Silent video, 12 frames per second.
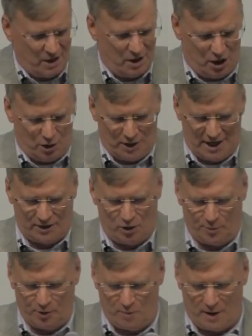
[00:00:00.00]
All right,
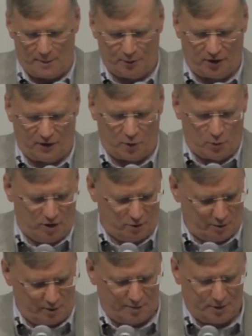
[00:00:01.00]
open your Bibles, if you would,
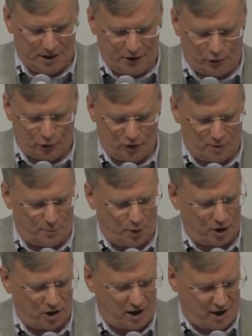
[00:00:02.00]
with me, please, to the
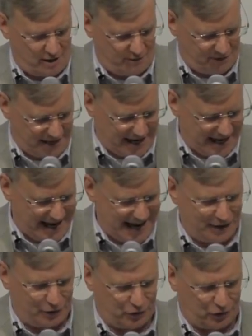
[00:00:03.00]
book of
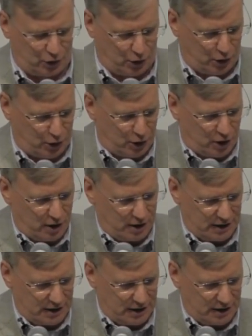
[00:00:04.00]
Esther.